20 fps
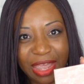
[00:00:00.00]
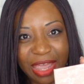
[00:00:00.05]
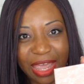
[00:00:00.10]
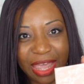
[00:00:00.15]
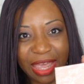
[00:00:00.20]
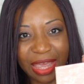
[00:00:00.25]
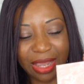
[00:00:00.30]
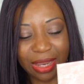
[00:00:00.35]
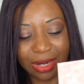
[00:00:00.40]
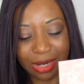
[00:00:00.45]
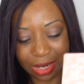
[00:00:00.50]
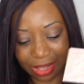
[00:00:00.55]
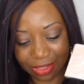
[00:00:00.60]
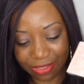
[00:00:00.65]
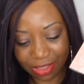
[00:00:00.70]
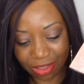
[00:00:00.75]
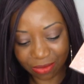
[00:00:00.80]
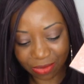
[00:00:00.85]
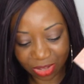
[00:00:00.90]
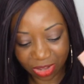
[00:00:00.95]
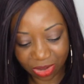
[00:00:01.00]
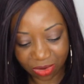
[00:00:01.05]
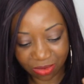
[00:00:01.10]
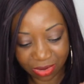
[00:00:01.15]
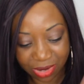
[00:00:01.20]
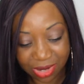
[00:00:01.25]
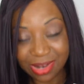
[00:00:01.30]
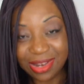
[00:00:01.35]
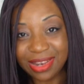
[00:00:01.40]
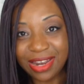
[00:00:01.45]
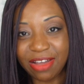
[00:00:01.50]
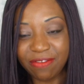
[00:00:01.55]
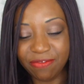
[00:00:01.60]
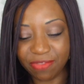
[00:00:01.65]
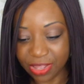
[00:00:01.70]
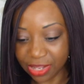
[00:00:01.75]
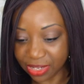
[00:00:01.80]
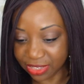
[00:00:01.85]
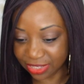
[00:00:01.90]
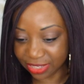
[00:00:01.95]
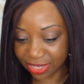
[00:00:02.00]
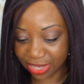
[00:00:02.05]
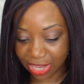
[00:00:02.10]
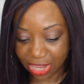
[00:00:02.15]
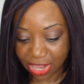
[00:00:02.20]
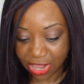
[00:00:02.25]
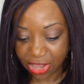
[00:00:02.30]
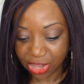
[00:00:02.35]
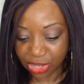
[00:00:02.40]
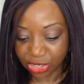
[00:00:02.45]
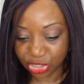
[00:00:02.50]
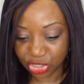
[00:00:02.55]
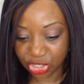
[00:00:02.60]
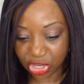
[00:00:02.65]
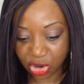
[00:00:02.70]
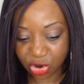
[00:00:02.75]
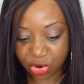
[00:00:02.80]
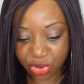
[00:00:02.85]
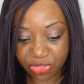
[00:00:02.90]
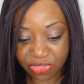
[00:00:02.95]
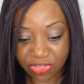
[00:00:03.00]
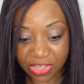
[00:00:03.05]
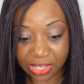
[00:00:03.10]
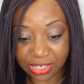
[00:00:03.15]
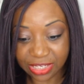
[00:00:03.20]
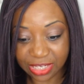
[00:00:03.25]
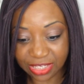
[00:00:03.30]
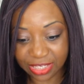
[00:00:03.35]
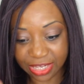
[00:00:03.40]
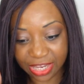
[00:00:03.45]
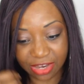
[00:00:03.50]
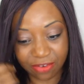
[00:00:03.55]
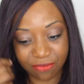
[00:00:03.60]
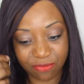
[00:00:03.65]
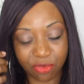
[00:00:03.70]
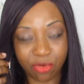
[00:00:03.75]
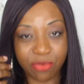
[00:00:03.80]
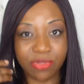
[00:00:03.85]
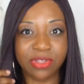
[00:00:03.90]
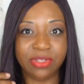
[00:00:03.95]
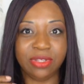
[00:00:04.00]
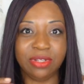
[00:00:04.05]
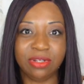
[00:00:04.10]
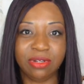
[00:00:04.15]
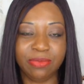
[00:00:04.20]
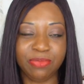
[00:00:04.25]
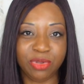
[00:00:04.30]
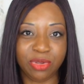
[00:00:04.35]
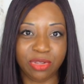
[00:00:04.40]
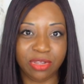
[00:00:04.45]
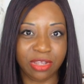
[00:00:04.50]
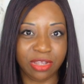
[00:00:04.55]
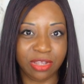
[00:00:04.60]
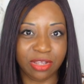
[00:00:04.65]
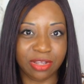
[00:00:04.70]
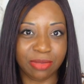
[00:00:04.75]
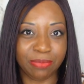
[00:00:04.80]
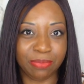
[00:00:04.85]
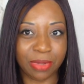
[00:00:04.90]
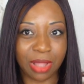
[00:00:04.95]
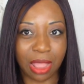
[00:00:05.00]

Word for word: And there we go. Love this. So this is it for this little beauty.